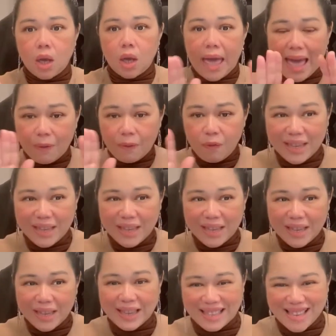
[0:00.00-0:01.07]
Everything
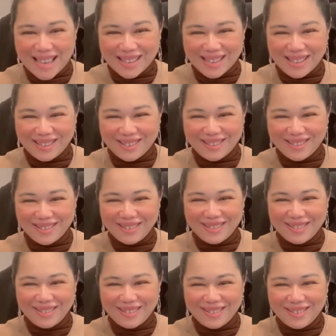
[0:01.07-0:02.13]
can settle.
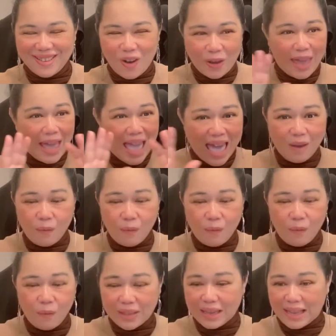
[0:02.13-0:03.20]
Okay,
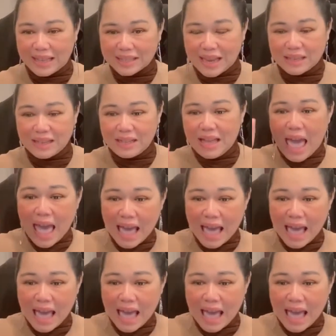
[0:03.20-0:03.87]
everything can settle.